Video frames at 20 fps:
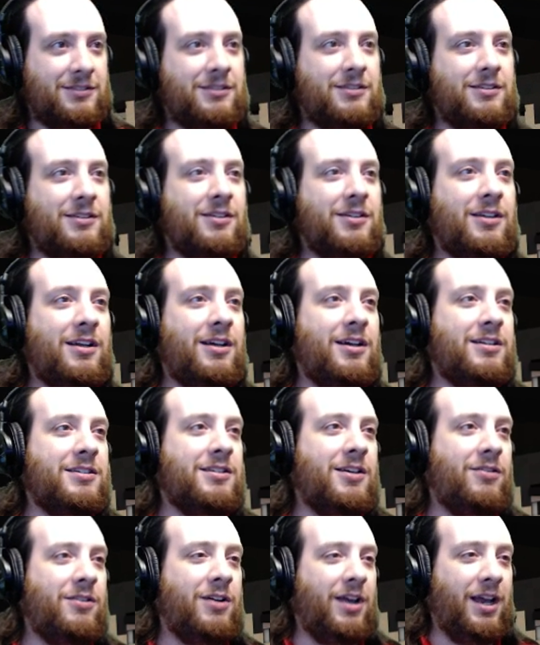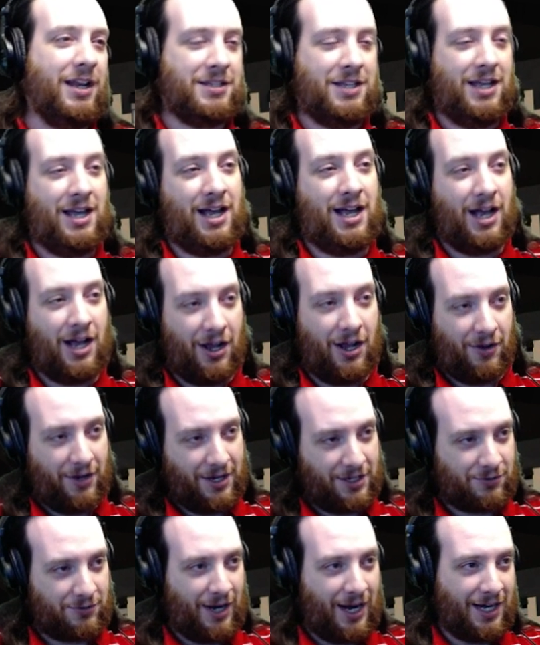That's all. It's always
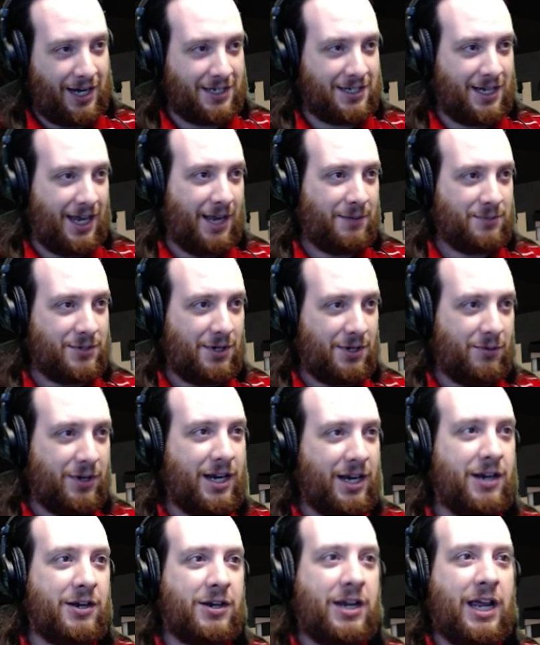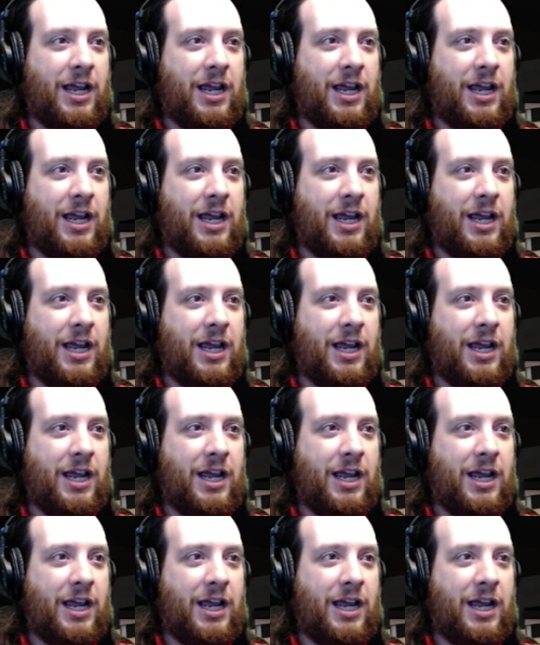Rhine time. So okay.